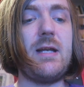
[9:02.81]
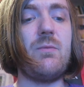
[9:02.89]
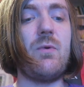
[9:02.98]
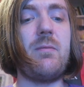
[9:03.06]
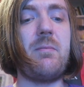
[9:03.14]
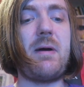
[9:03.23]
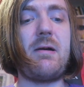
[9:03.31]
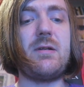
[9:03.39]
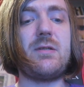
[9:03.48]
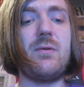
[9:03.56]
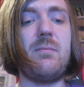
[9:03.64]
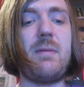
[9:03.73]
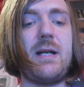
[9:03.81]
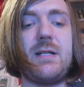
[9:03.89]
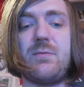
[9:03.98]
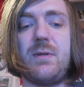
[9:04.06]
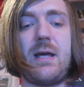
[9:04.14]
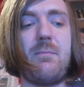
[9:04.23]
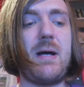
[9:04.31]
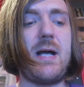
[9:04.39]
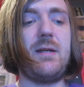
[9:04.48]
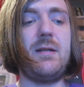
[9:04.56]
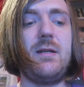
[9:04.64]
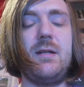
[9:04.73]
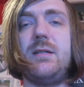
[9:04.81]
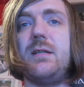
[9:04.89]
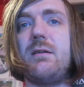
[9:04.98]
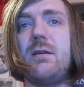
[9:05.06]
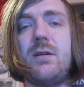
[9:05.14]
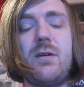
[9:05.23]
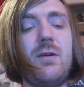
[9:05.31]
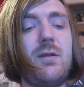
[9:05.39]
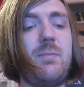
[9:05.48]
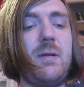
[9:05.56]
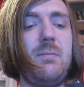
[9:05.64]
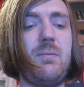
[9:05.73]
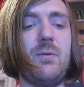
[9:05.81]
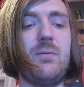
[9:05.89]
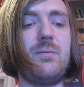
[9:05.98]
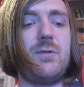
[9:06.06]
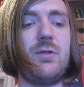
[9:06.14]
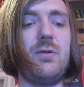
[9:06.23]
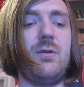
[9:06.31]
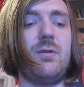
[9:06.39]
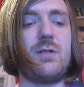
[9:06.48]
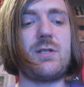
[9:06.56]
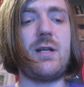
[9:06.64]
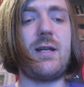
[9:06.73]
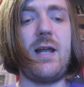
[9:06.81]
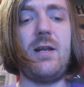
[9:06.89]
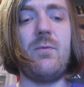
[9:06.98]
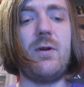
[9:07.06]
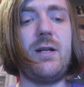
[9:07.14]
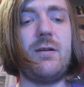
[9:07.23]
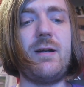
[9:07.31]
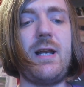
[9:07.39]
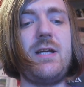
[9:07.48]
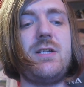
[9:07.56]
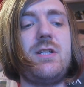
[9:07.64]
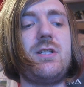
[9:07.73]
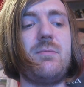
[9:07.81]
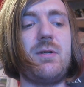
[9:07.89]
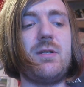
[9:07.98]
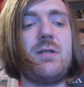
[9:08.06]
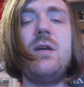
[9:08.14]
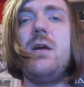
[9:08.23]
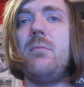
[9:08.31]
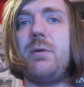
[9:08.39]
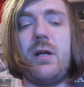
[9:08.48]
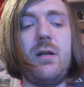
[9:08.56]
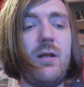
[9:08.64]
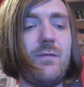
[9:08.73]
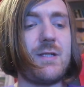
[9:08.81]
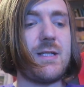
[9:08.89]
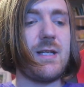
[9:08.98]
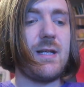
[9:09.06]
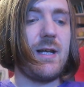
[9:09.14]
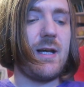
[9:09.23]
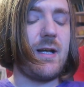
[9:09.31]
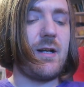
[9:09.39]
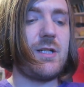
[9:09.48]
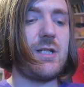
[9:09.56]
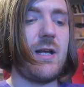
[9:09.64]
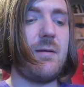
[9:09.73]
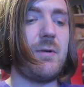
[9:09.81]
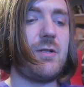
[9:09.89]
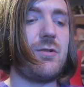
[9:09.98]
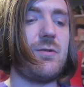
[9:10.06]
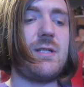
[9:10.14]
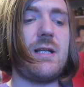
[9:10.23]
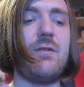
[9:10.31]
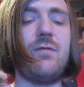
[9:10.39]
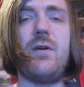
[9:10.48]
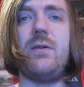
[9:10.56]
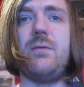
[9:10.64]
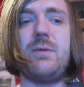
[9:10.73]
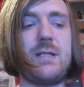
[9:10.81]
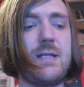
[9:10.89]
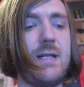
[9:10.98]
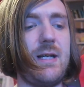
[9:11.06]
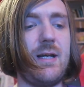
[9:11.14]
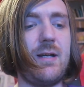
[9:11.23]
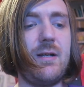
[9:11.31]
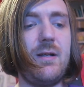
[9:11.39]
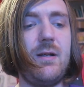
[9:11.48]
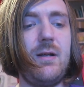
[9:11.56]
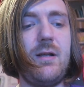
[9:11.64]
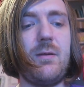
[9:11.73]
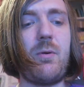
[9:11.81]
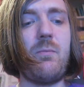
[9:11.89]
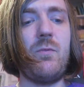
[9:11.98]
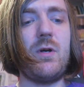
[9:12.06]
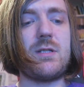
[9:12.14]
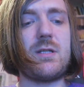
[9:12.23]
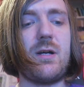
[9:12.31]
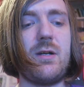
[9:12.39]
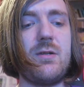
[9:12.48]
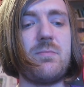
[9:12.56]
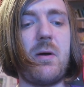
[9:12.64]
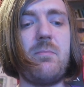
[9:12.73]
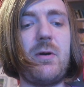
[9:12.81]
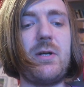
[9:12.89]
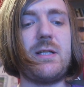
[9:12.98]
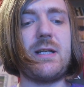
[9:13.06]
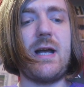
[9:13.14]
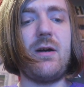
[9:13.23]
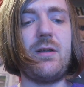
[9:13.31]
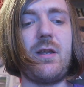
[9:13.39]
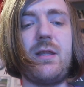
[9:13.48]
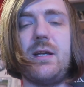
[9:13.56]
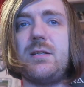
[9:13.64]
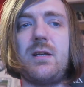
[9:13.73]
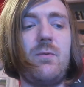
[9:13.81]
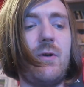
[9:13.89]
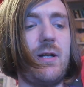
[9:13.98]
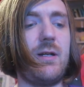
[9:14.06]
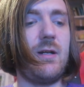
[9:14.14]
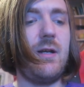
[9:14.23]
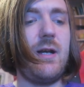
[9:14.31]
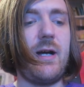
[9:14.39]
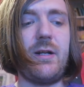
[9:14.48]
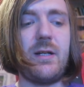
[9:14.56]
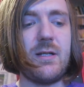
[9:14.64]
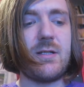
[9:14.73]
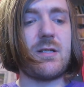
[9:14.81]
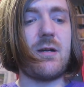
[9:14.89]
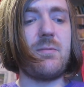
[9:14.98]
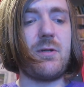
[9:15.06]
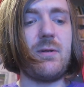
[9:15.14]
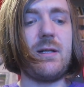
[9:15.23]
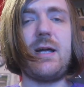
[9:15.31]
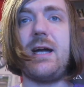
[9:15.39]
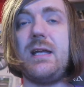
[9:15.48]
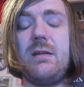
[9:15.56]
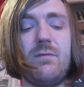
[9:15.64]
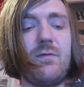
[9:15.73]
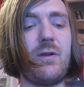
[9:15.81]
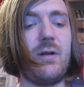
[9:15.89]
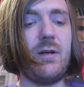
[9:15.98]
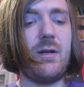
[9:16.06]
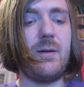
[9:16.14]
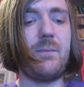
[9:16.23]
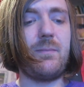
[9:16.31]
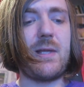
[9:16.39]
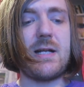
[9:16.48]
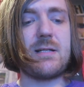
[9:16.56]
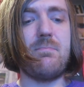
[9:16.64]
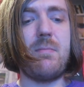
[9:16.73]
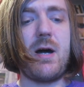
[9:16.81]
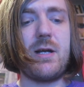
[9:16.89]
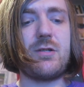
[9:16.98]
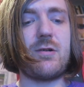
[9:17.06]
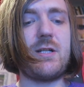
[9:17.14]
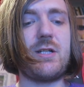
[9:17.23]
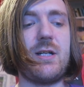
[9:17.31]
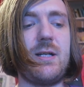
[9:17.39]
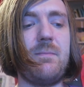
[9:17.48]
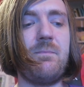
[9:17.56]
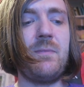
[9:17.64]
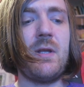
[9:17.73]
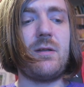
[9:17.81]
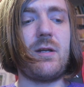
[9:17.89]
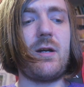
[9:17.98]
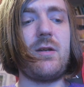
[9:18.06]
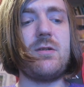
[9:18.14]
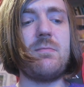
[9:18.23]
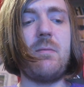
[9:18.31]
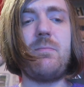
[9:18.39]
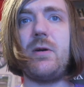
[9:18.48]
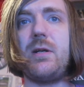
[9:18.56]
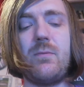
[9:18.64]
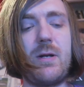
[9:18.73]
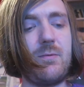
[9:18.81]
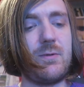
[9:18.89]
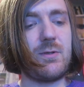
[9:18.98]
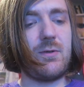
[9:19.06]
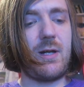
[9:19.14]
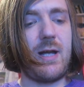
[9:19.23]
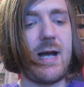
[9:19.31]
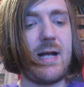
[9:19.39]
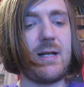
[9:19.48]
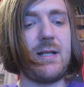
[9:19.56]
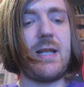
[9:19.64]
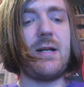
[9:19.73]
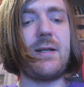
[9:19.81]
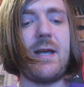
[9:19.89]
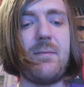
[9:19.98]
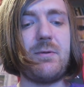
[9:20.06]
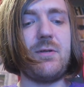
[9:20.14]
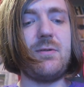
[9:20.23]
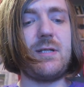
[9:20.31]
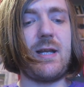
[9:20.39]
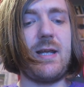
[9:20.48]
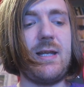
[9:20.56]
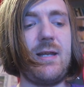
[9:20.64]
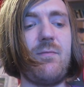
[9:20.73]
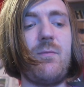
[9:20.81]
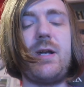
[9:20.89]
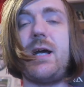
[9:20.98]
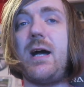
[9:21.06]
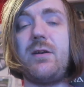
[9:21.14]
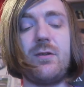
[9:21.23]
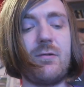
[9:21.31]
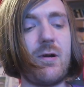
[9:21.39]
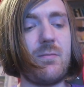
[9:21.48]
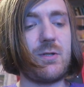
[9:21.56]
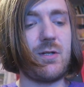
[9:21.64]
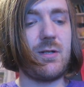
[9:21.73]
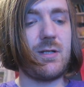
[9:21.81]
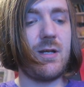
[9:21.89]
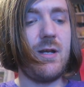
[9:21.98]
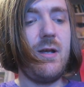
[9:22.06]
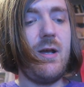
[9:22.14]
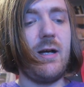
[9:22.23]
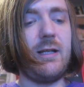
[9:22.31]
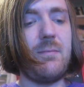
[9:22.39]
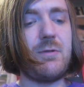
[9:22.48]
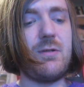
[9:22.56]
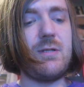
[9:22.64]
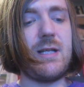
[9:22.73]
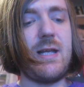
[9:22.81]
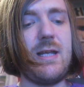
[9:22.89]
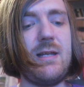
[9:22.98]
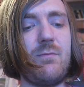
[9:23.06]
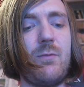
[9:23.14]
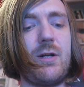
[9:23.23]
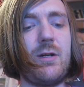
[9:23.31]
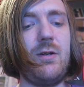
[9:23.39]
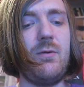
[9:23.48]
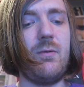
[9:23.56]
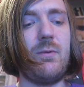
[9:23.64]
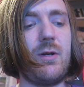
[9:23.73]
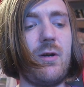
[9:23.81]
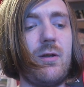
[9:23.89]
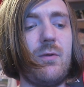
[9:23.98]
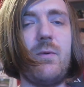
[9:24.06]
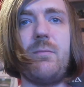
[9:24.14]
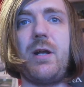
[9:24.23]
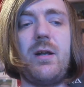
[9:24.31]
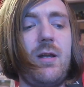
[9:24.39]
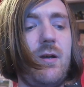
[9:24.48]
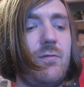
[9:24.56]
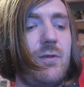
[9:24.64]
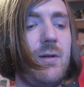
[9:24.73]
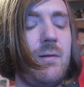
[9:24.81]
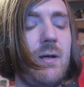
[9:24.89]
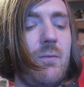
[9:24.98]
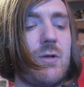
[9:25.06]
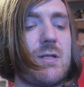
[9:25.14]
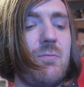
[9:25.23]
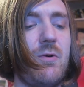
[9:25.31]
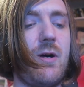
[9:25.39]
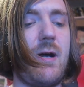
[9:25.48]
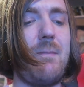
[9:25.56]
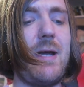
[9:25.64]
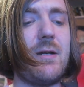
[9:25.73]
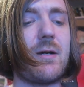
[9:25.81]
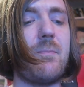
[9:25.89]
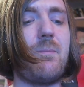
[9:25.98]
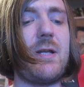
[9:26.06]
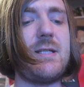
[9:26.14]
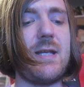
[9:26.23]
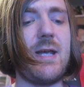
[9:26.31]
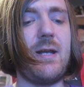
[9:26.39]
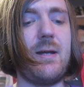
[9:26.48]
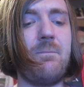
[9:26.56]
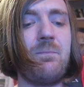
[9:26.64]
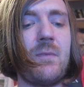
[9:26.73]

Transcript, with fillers: any woman married to a man is with that man. Did I look at other people? Sure, just like anyone in a relationship does. But I loved Celia and I shared my true self only with Celia. The problem was, I used my body to get other things I wanted, and I didn't stop doing that even for her. That's my tragedy, that I used my body when it was all I had, and then I kept using it even when I had other options. I kept using it even when I knew it would hurt the woman I loved. And what's more, I made her complicit in it.